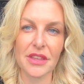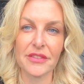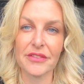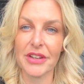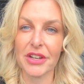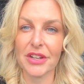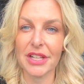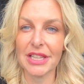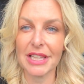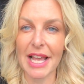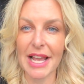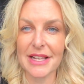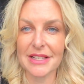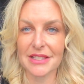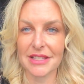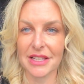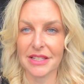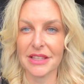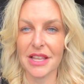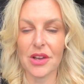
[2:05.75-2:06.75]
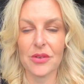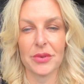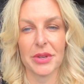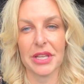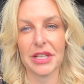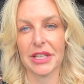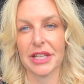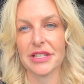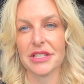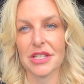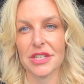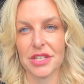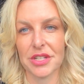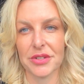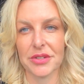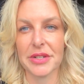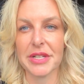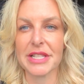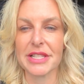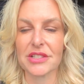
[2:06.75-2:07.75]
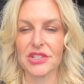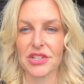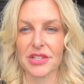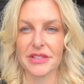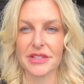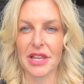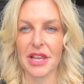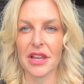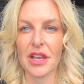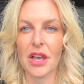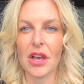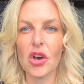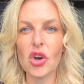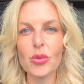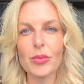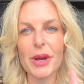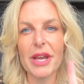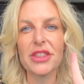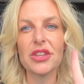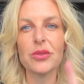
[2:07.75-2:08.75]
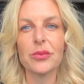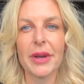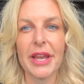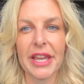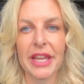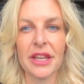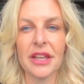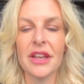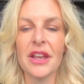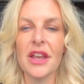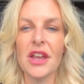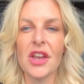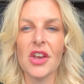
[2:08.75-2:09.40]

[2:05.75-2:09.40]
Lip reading: the very last thing that we like to do is just say, oh, by the way,